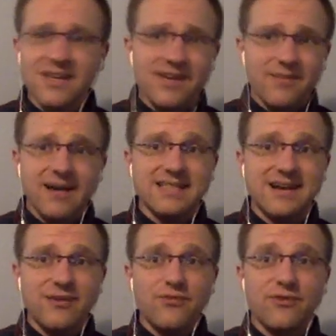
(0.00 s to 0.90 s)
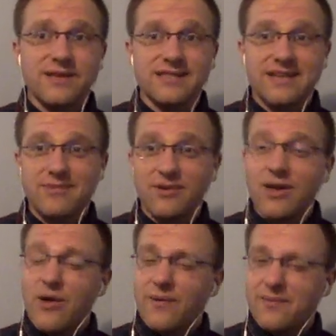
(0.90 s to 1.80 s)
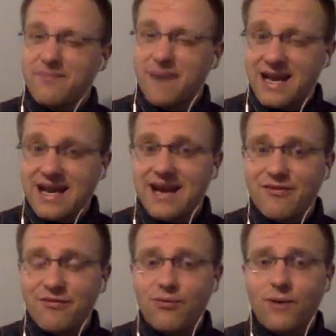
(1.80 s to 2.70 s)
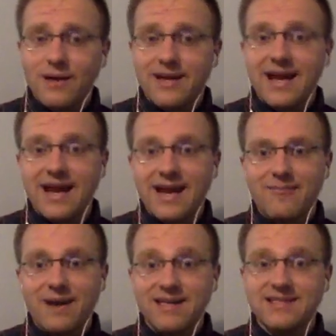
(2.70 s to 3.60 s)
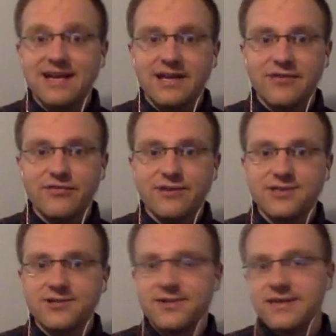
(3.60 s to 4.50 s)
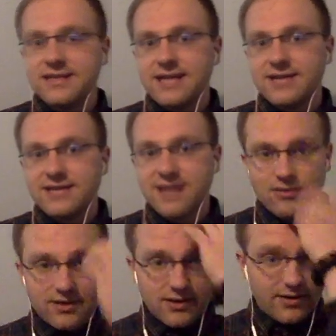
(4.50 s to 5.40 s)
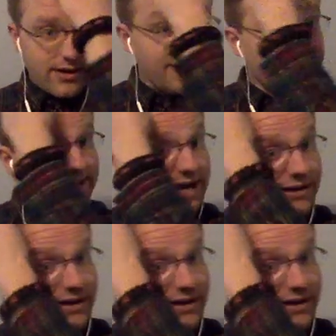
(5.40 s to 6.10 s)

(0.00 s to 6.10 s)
My town, for example, we might have one minus 80 freezer in the entire town, in the entire